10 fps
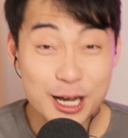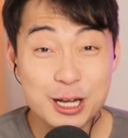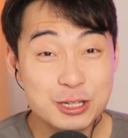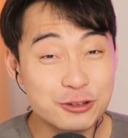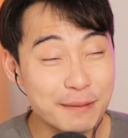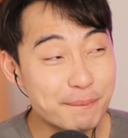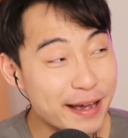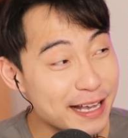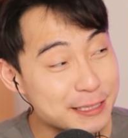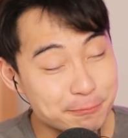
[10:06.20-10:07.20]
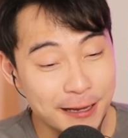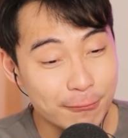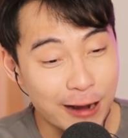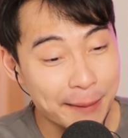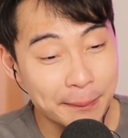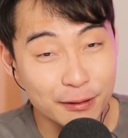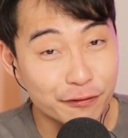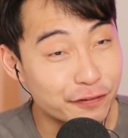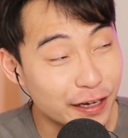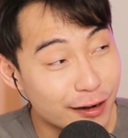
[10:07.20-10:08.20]
Shrimp paste, white people
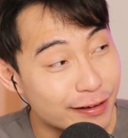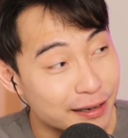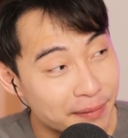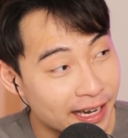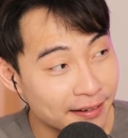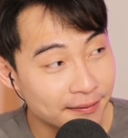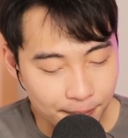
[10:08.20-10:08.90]
fear it, man.